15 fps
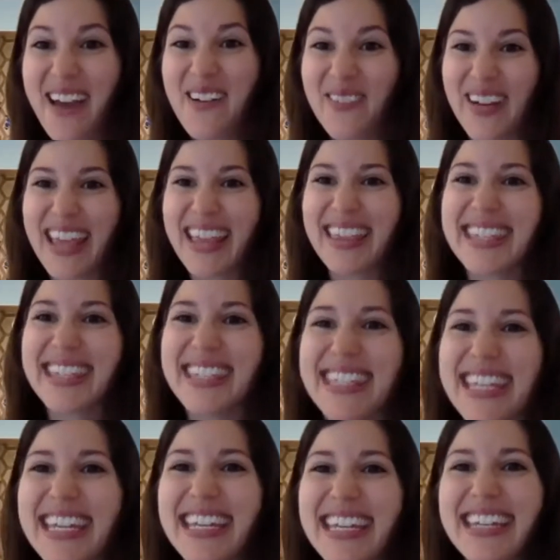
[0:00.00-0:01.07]
with
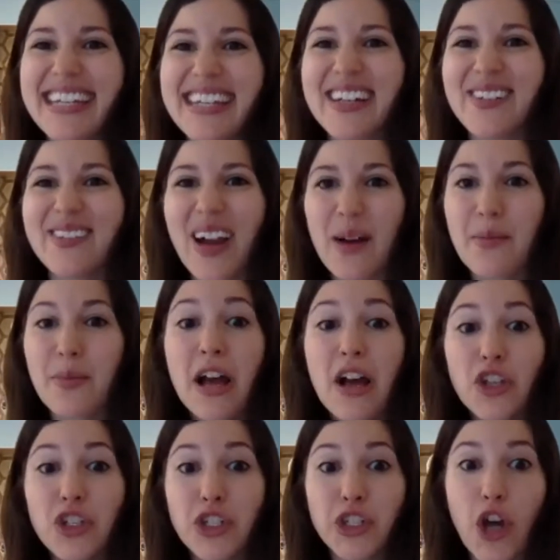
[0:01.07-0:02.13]
syrup,
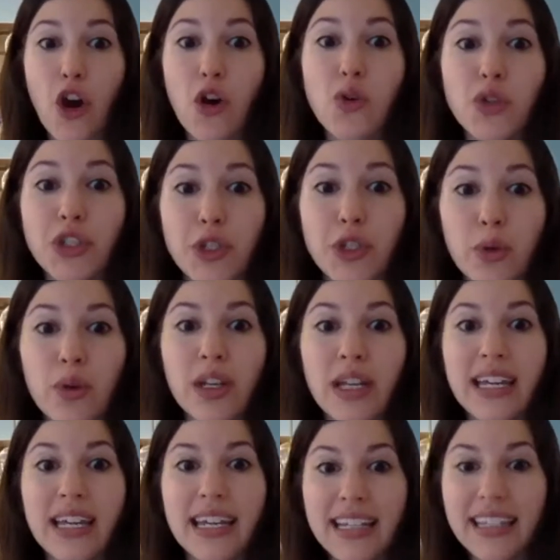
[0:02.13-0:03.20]
so
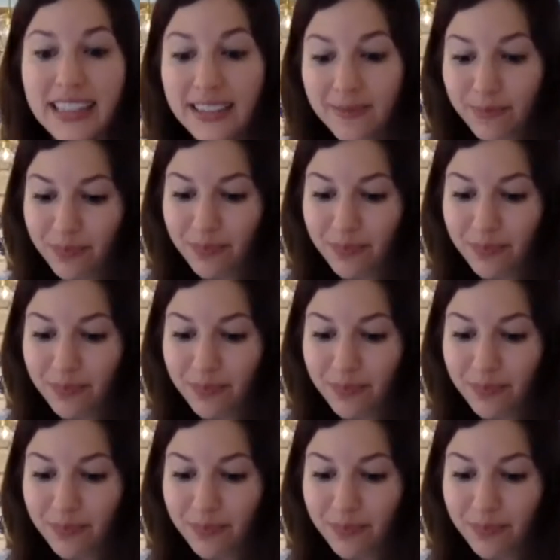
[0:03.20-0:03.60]
sweet.